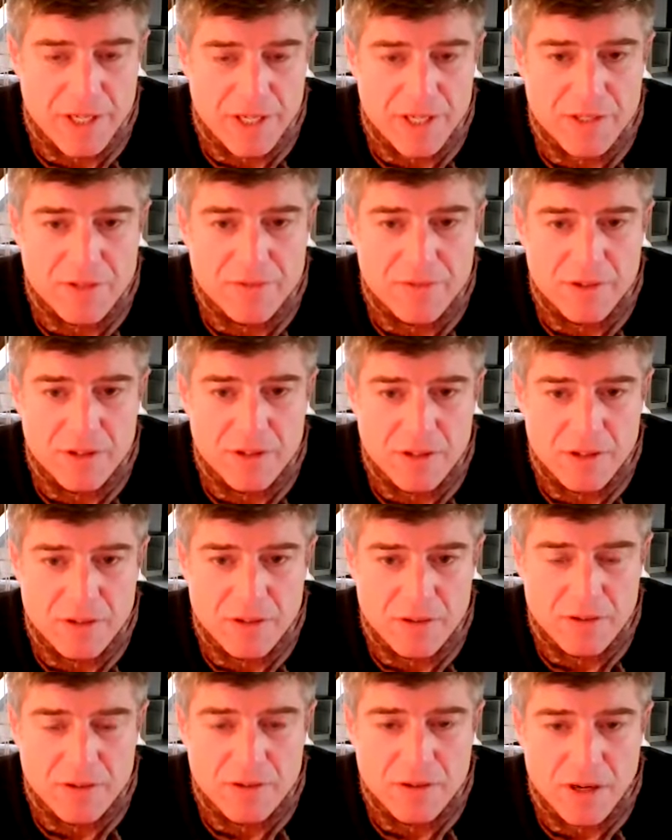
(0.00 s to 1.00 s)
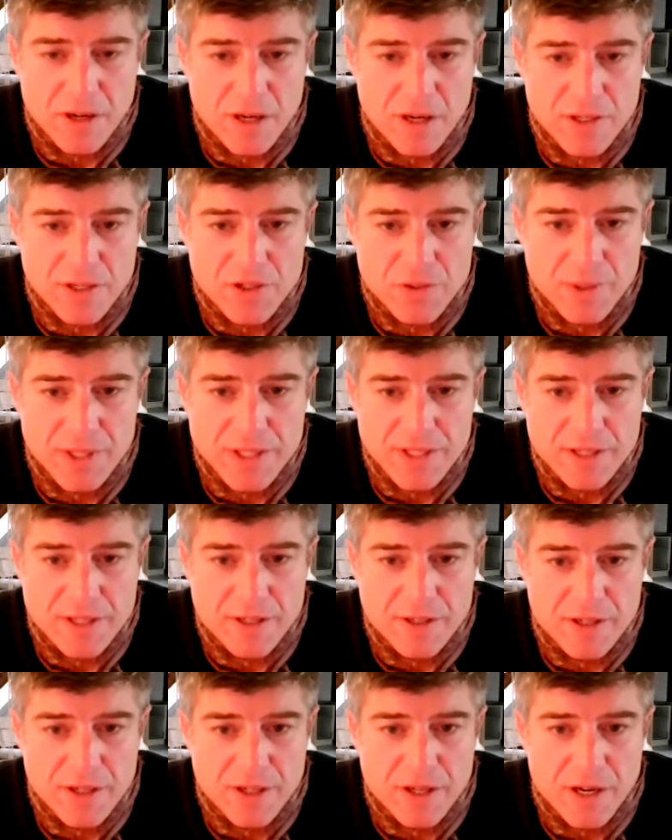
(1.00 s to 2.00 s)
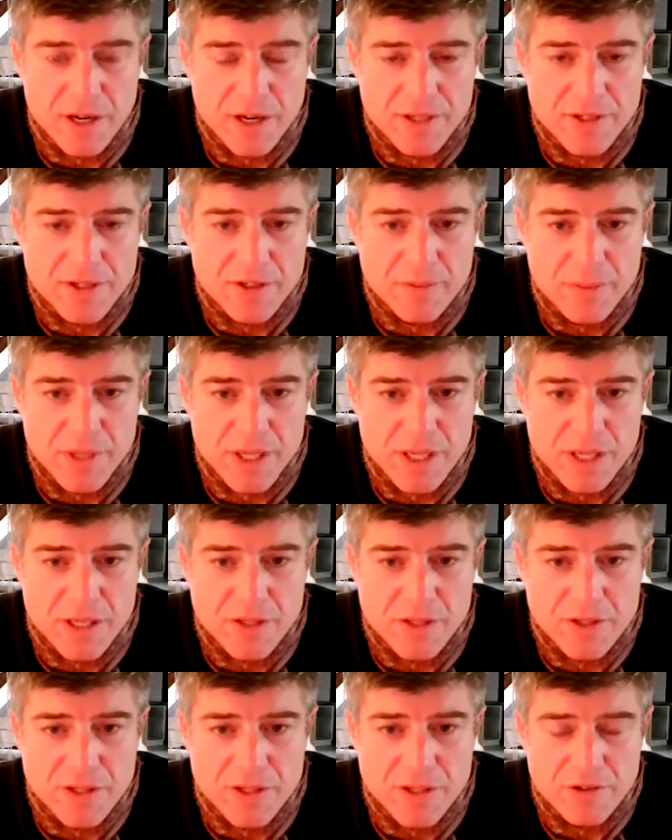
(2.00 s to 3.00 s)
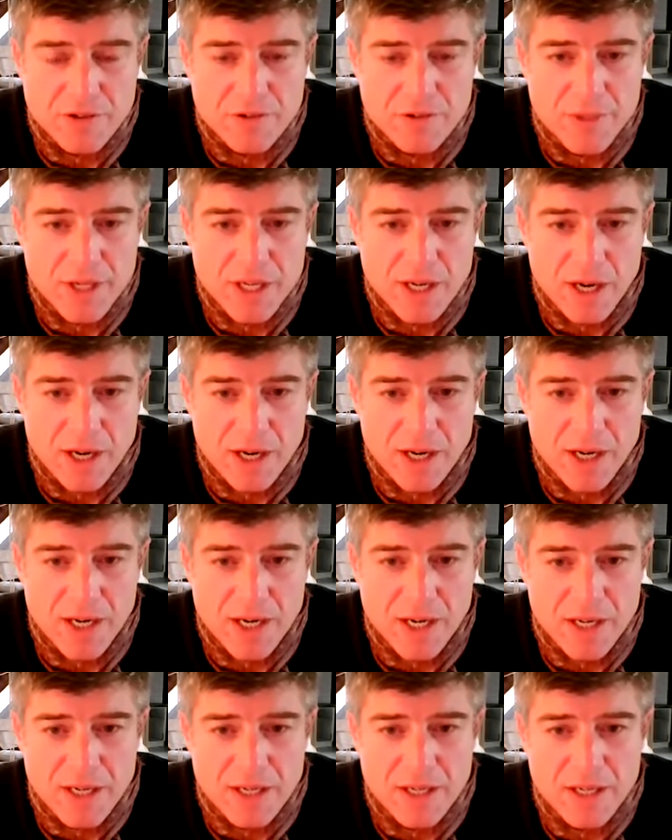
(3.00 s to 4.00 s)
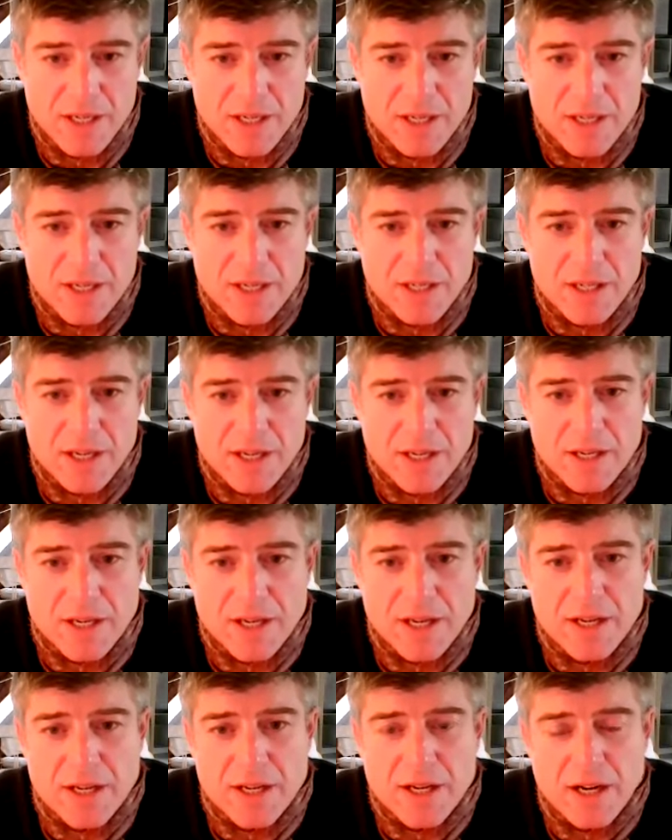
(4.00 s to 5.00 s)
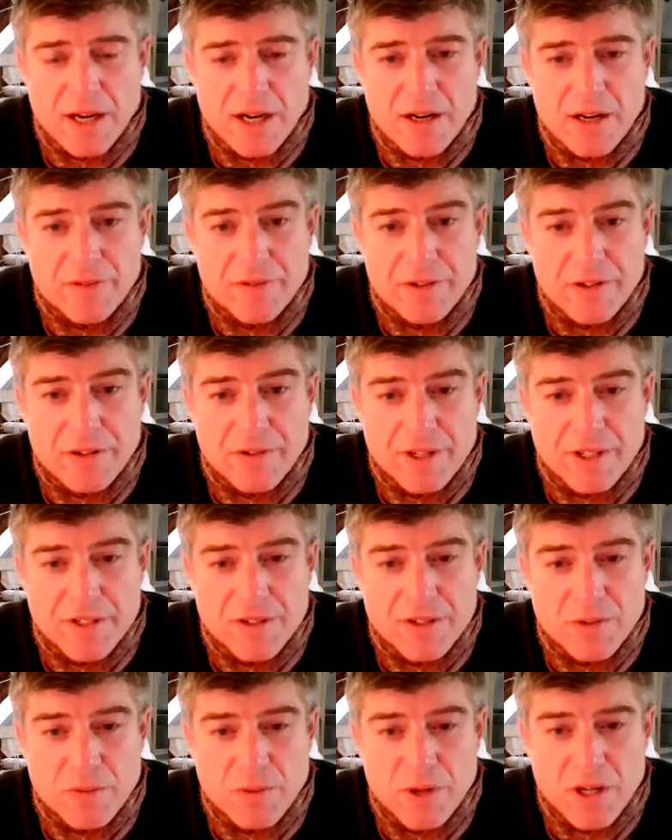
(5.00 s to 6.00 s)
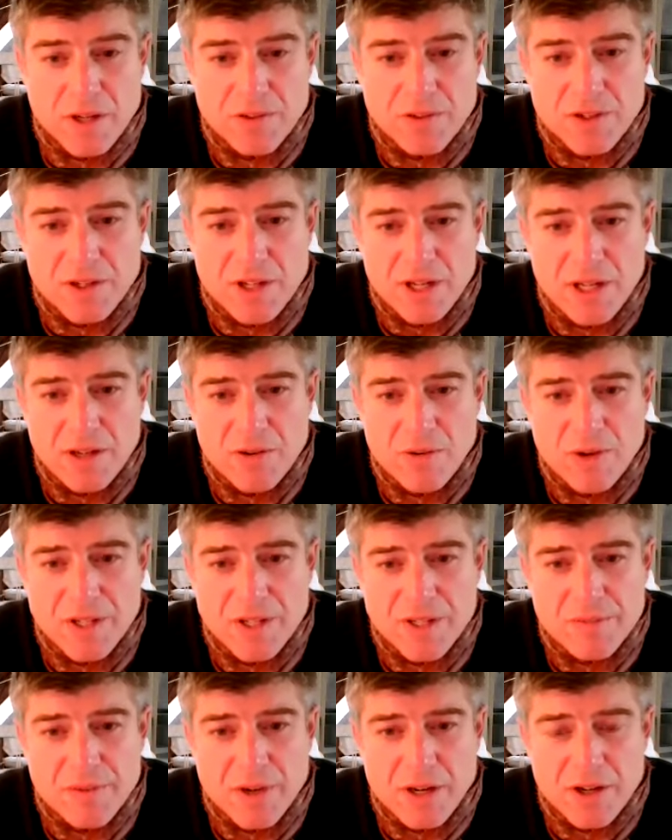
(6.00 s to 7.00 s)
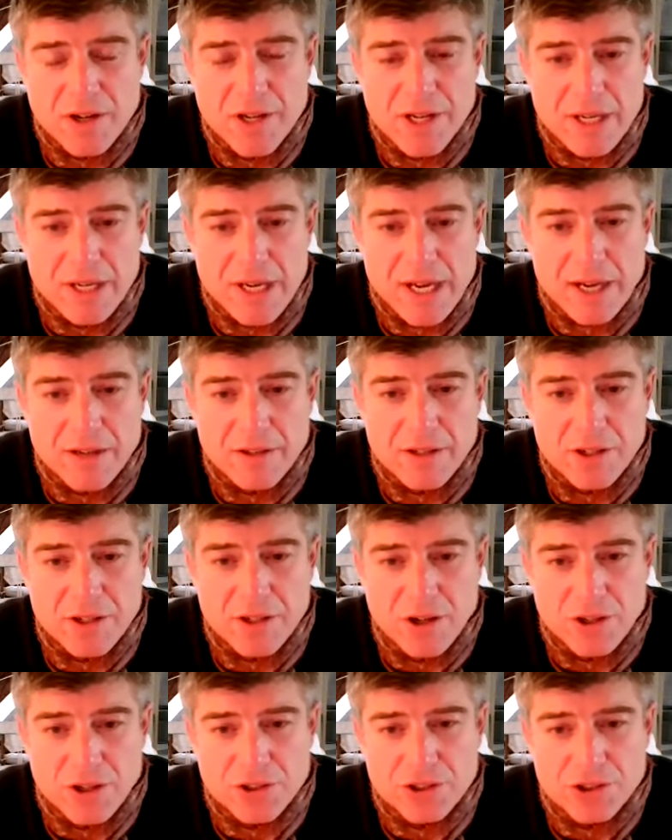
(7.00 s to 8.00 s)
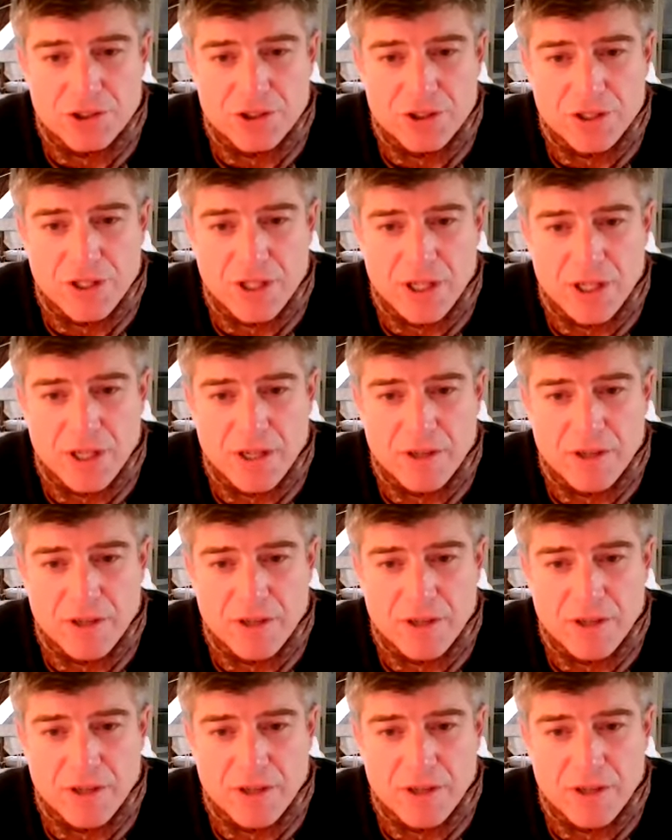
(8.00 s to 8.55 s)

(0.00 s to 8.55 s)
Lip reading: fees for Switzerland are going to be considerably higher than they are for the rest of the world. So I always mark it down a notch